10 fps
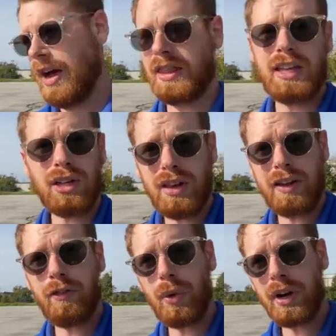I think they're
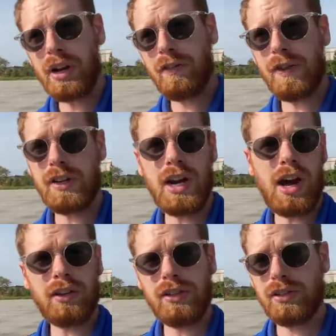like forty or fifty
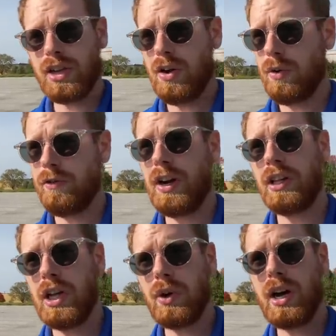dollars, so very
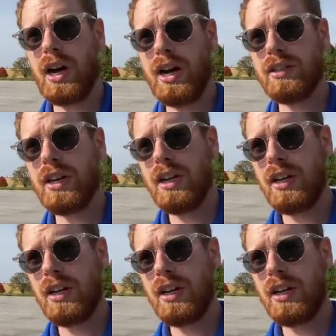low cost.